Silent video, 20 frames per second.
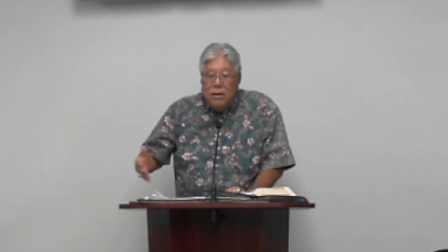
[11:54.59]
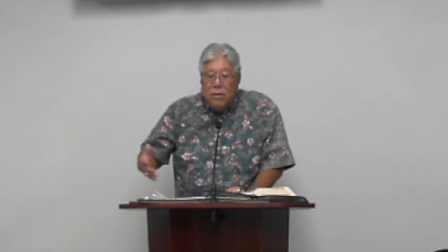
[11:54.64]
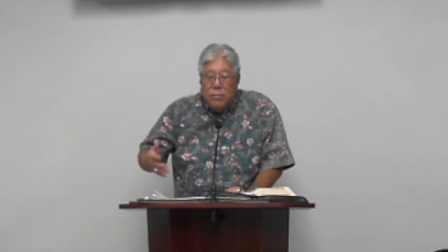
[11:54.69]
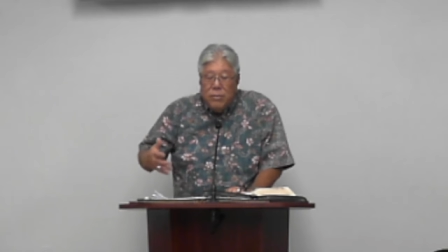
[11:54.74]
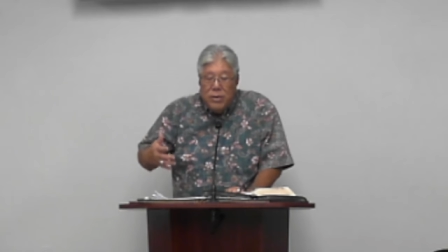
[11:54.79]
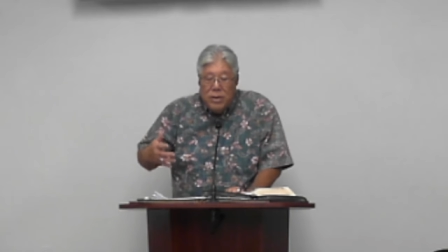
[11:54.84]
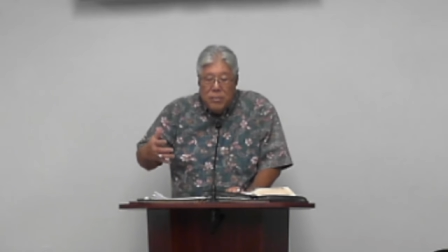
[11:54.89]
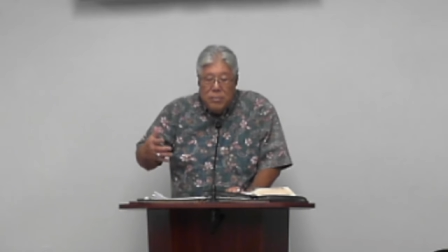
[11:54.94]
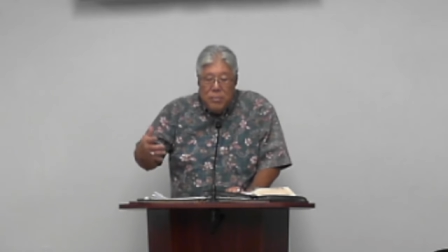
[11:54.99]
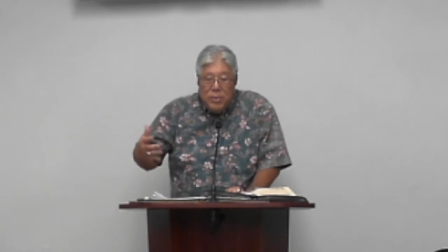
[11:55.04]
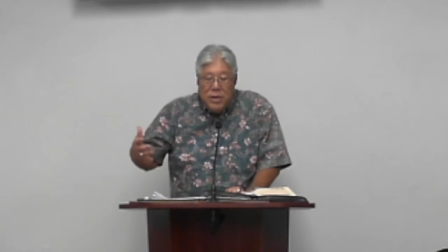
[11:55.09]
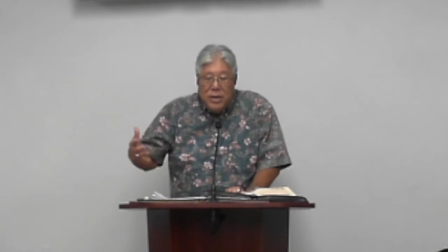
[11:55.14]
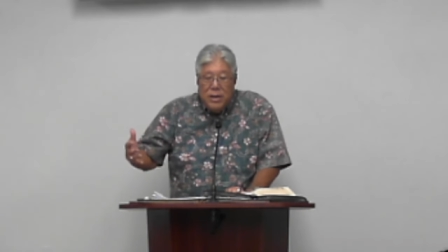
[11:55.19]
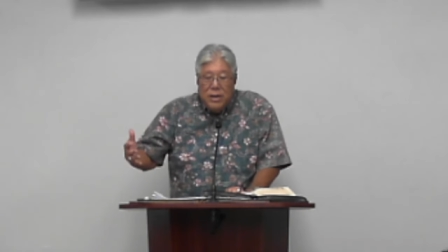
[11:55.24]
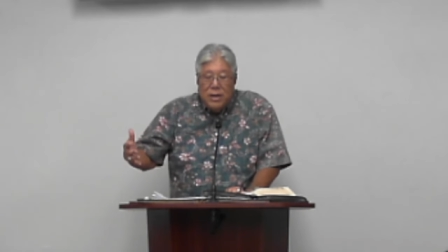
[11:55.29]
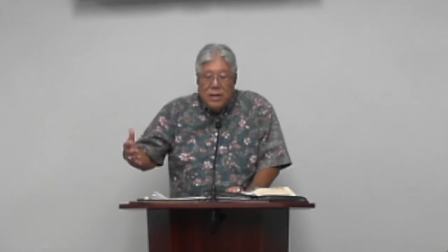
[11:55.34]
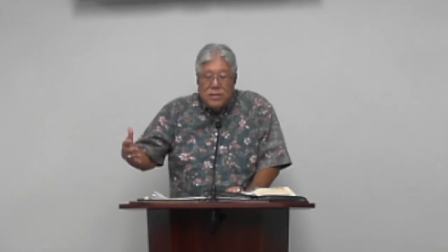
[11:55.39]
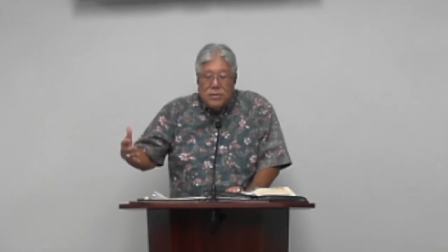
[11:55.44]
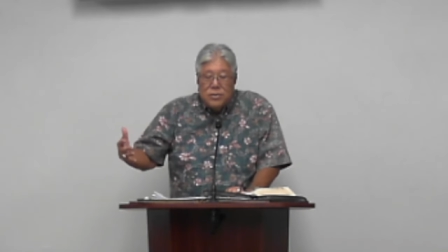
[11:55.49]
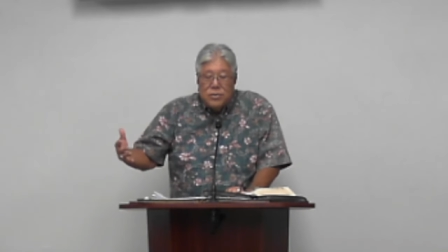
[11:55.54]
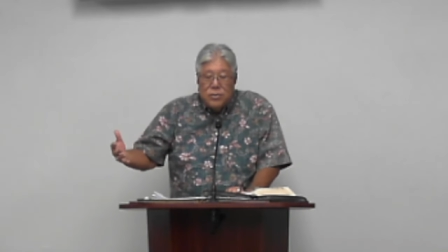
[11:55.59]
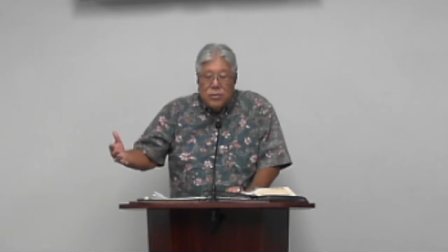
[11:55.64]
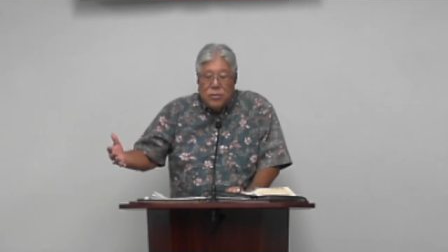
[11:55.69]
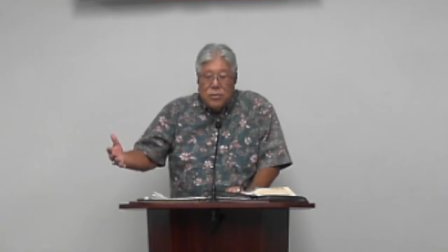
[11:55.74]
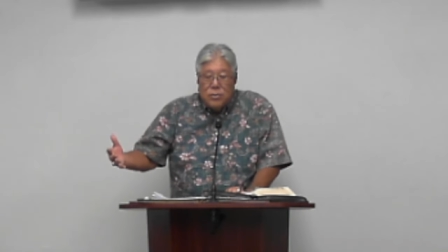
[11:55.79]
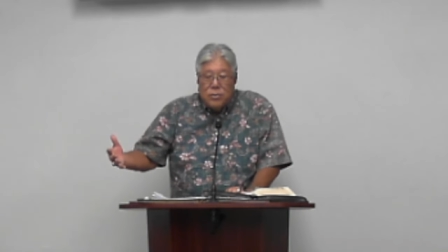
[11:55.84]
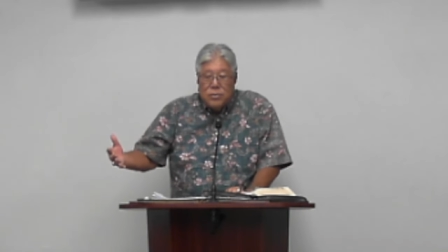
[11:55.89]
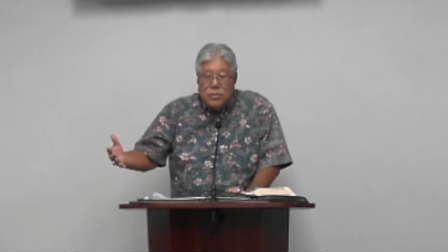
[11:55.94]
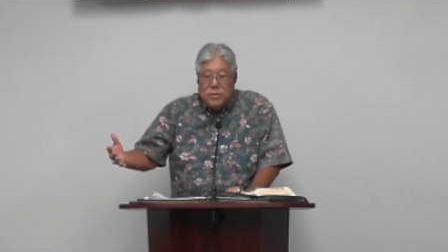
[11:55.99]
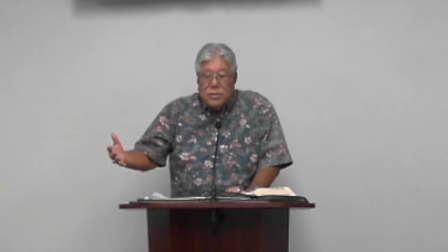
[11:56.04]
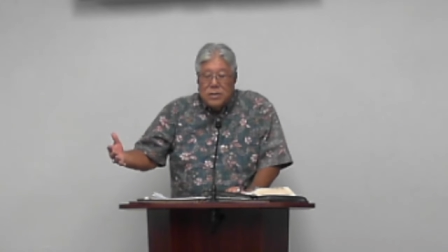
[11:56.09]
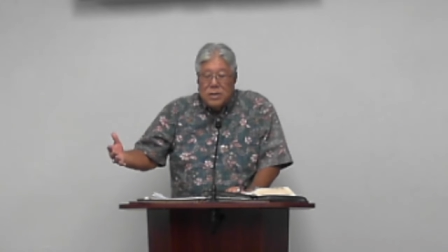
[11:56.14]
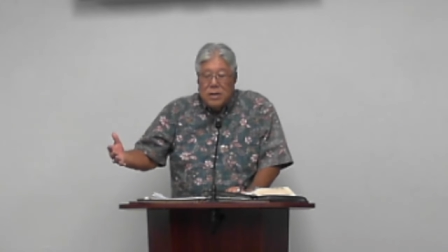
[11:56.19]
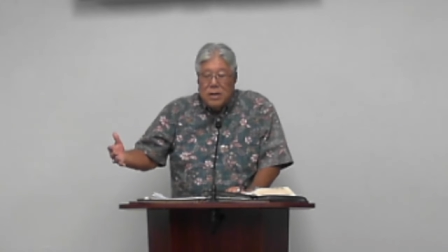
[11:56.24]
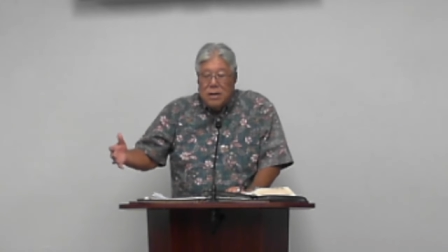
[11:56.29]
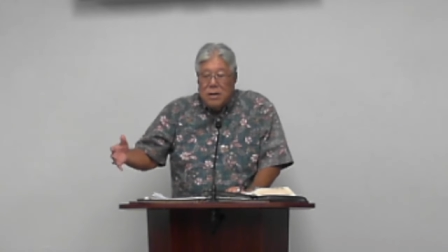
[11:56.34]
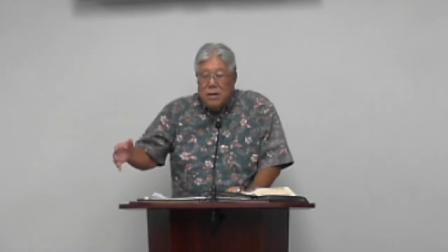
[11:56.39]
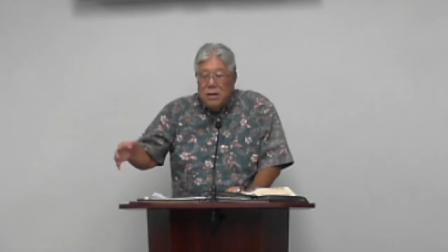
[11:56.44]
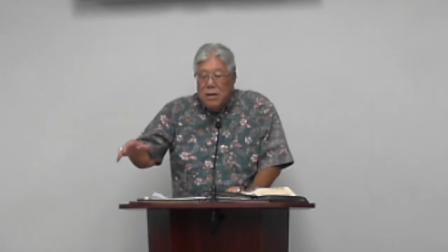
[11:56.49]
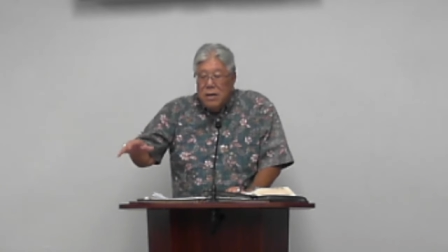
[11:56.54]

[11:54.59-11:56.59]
We are being as those uh,